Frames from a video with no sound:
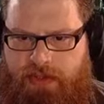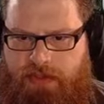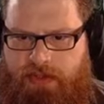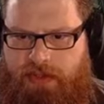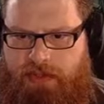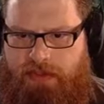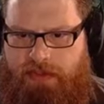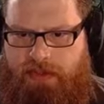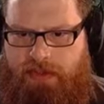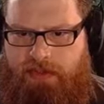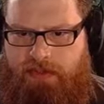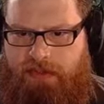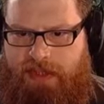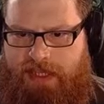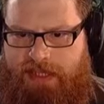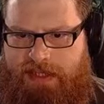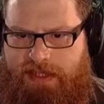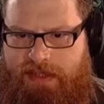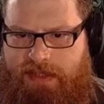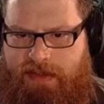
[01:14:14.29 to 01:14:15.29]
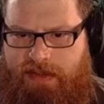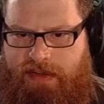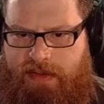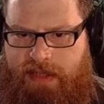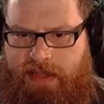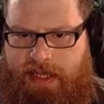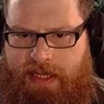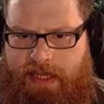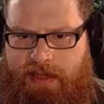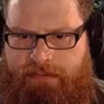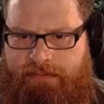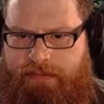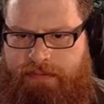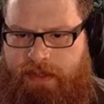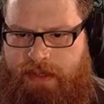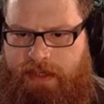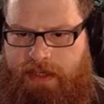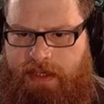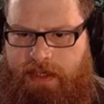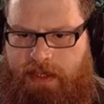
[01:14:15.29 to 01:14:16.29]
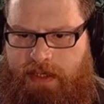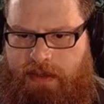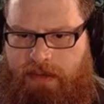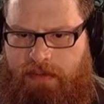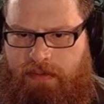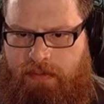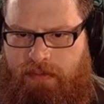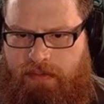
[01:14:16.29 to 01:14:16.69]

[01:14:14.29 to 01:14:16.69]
so we'll do that to there for now.